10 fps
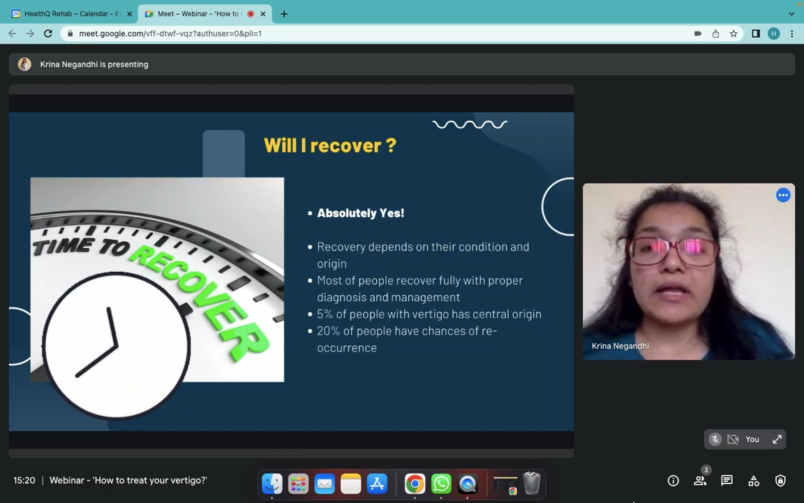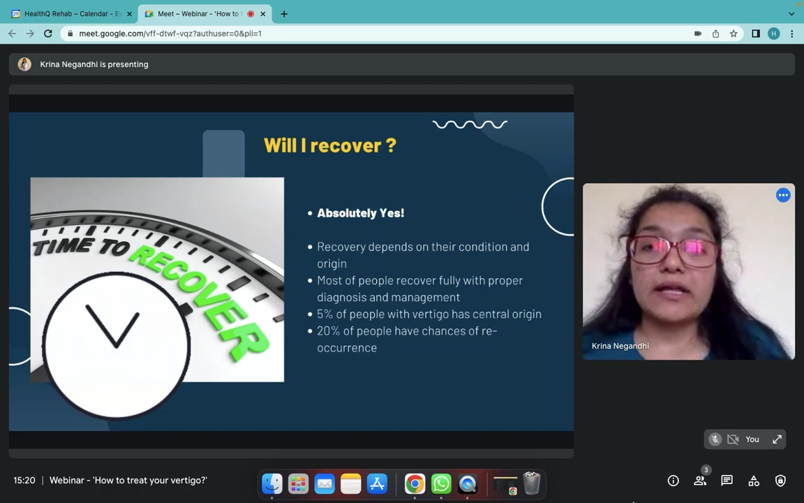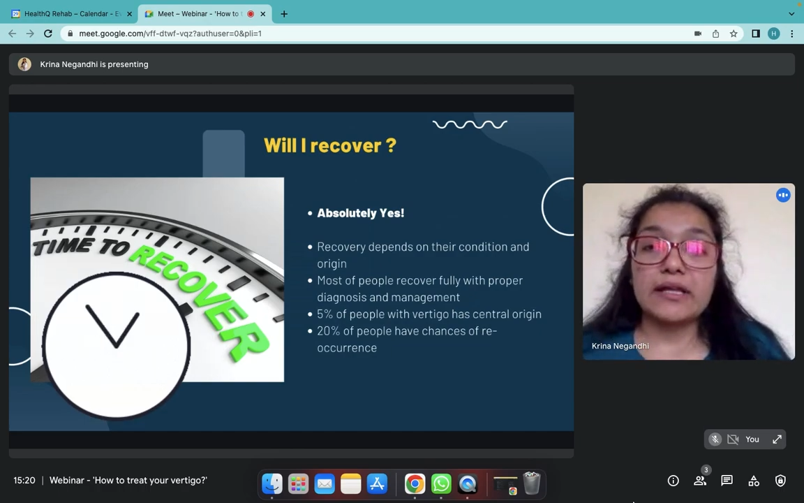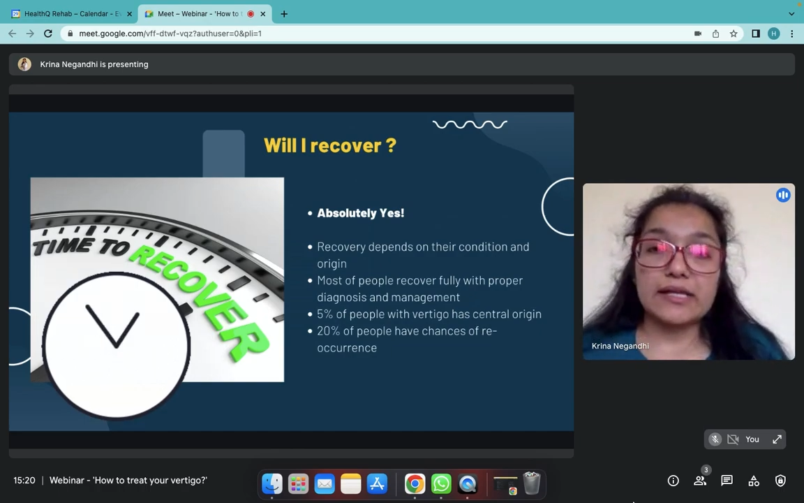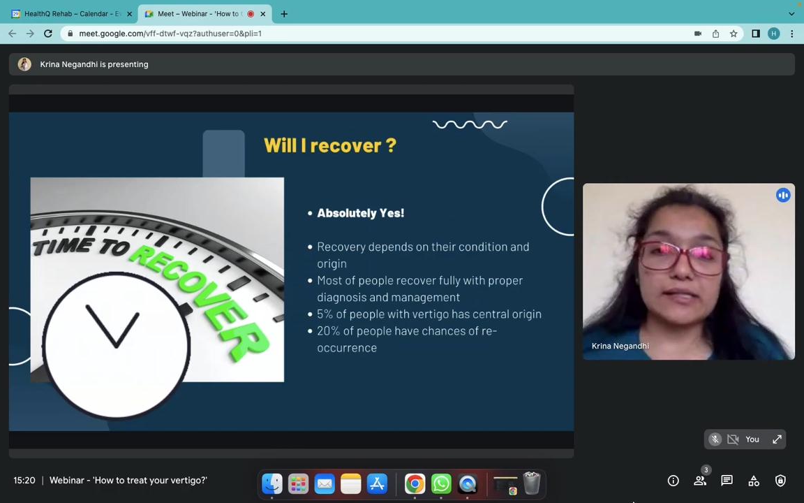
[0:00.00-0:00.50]

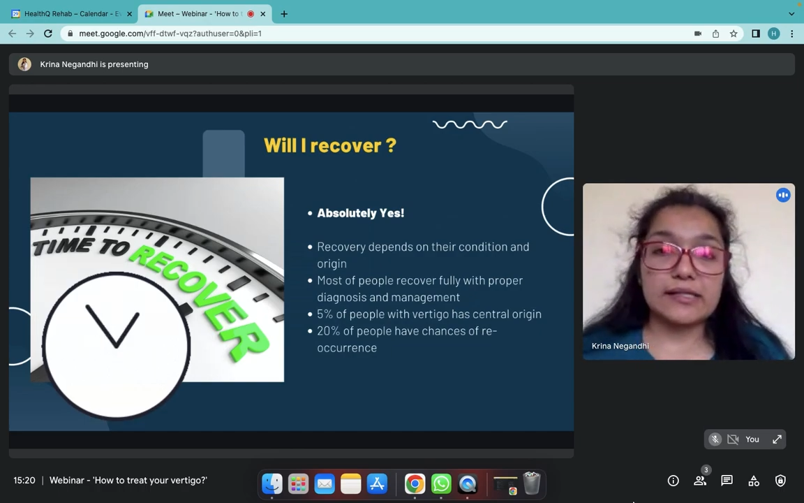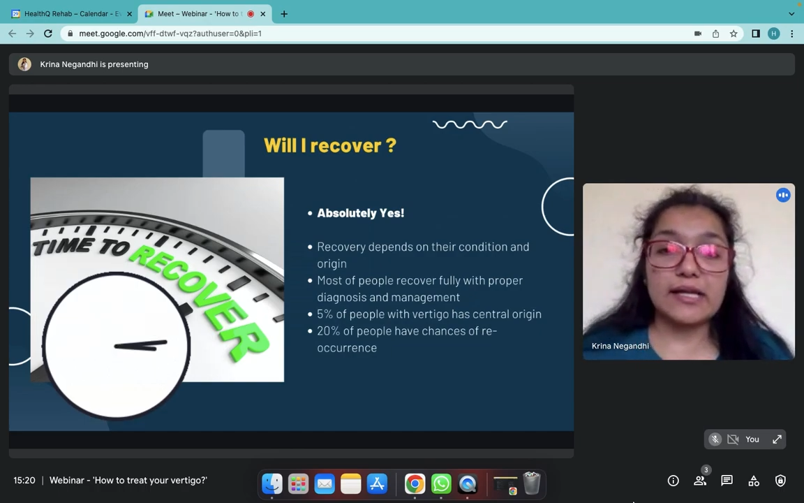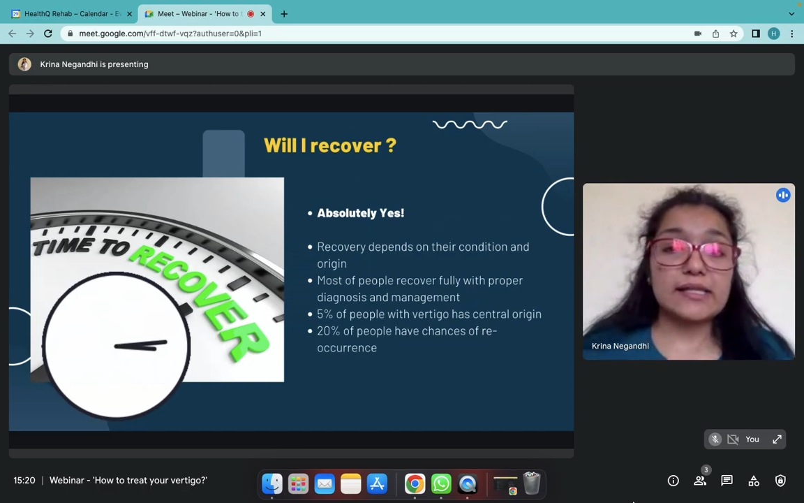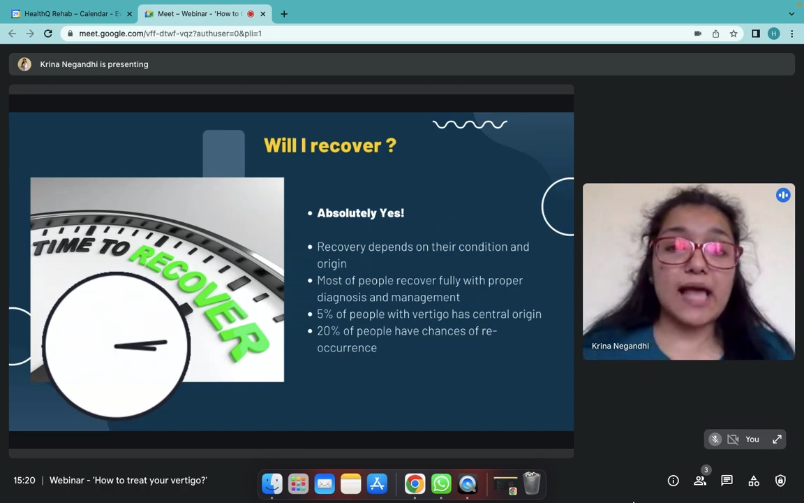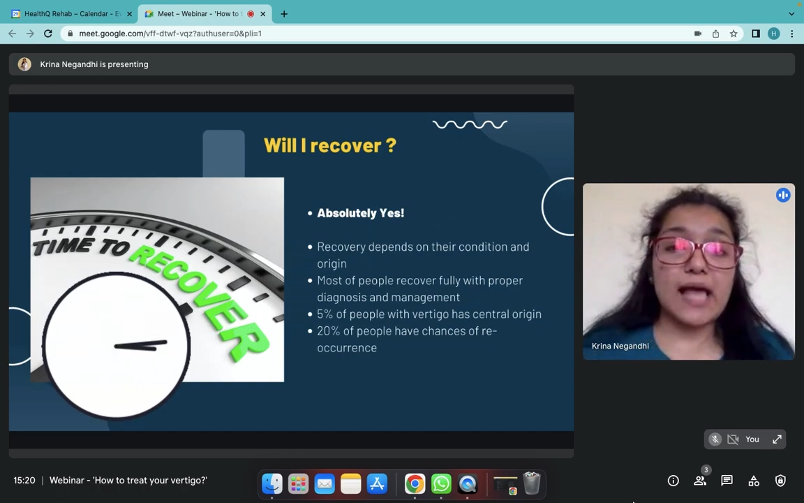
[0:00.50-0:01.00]
Yes,
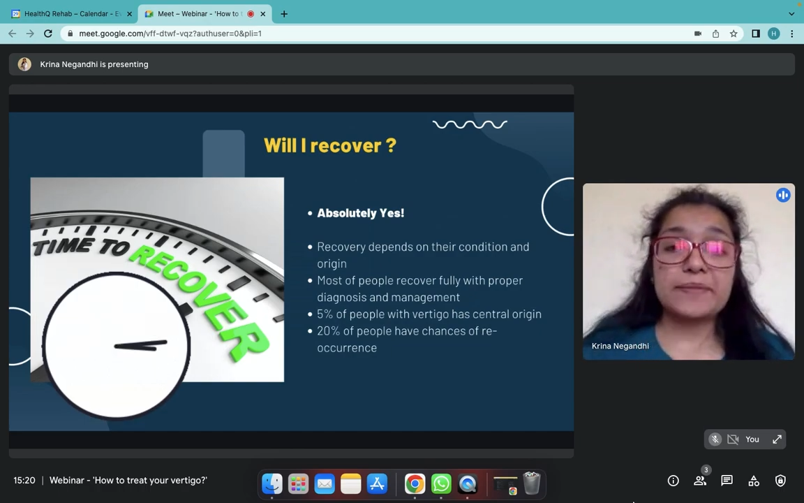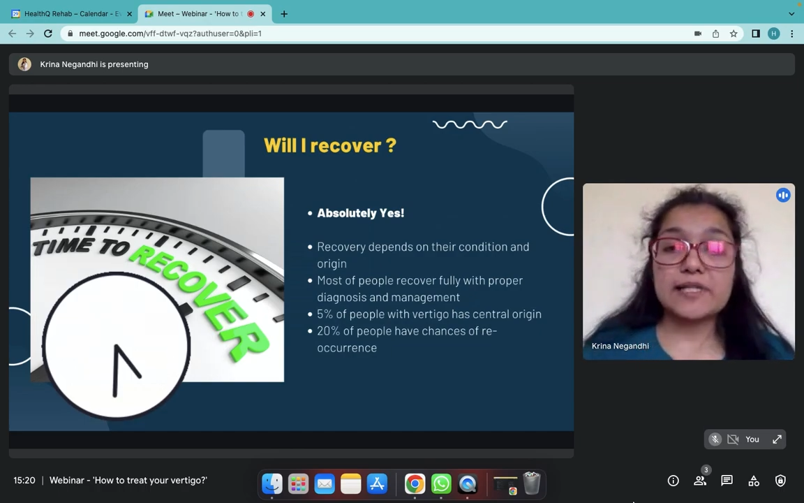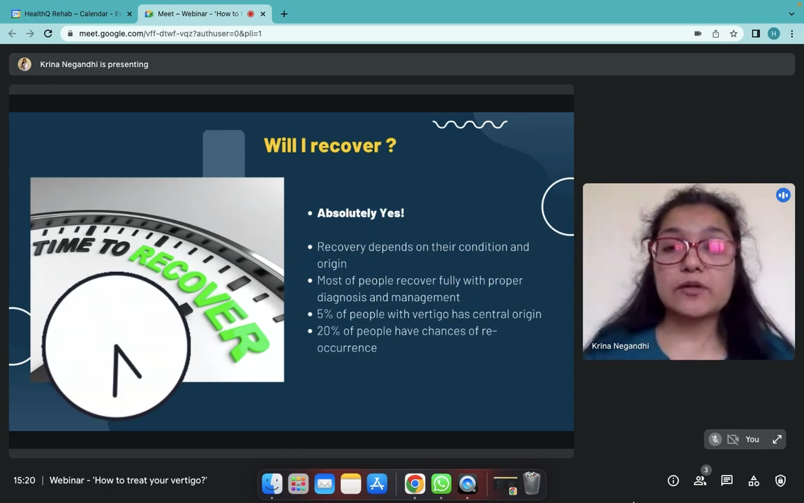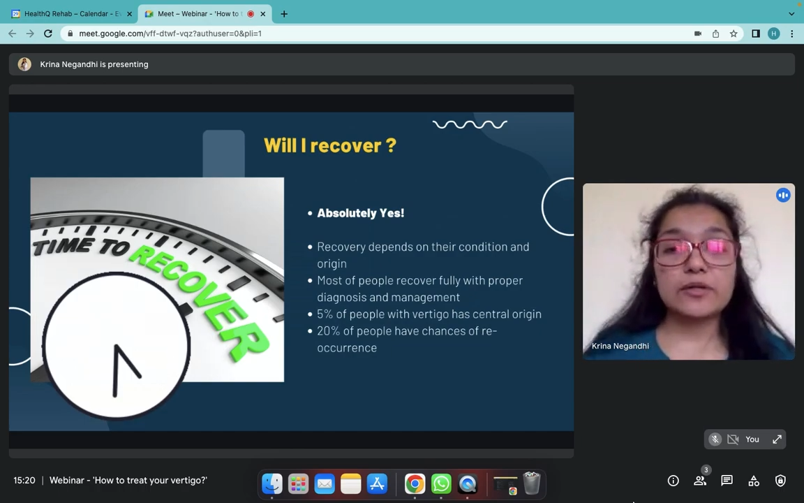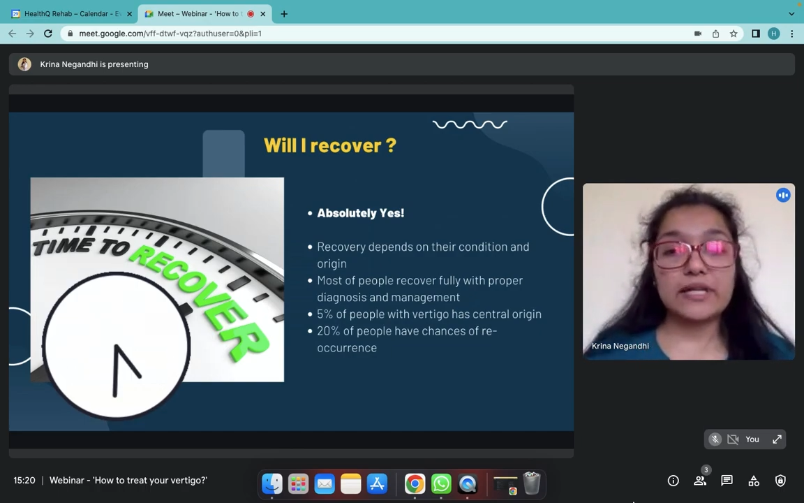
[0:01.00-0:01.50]
it's
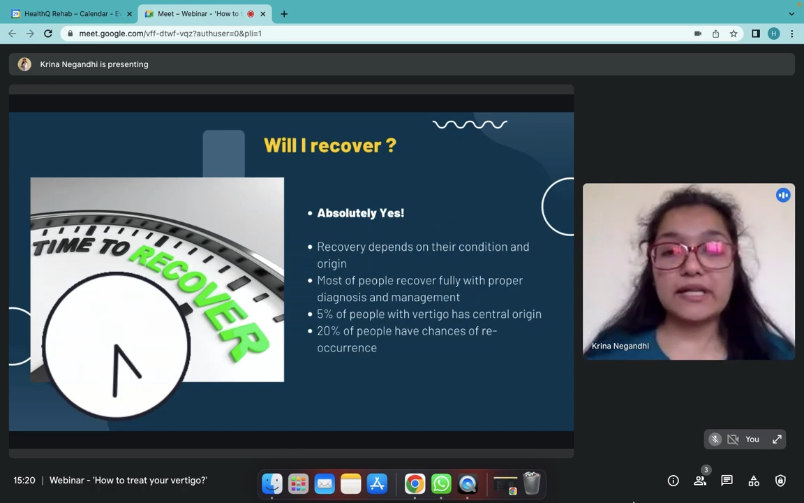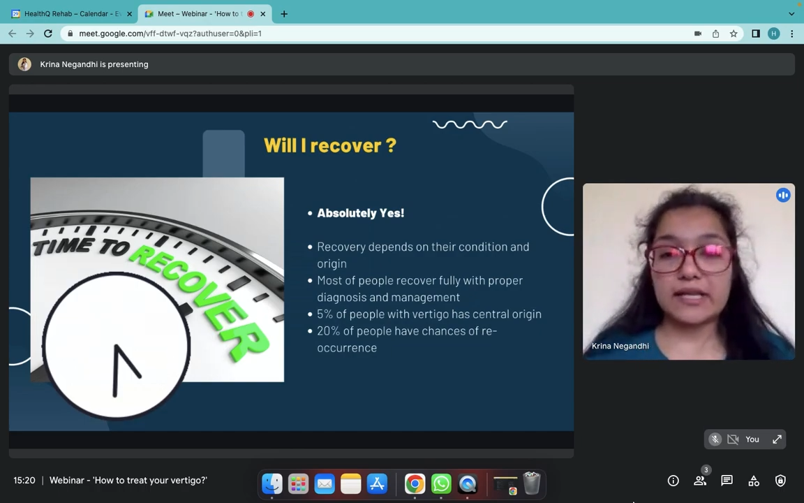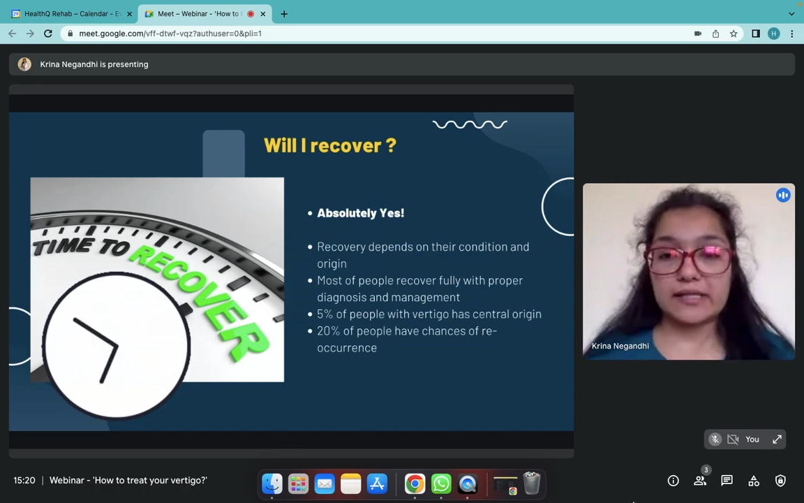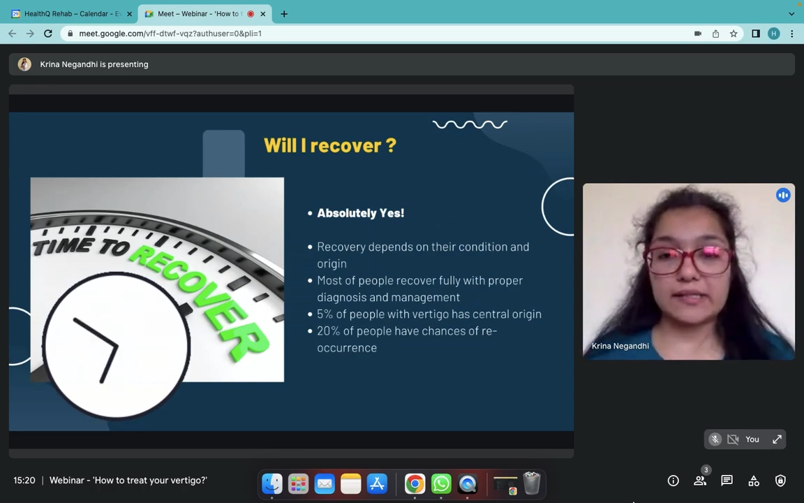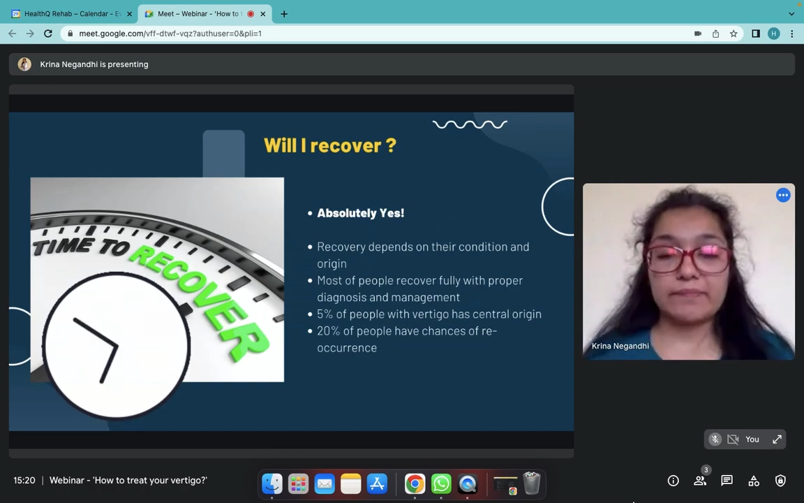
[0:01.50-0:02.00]
absolutely yes.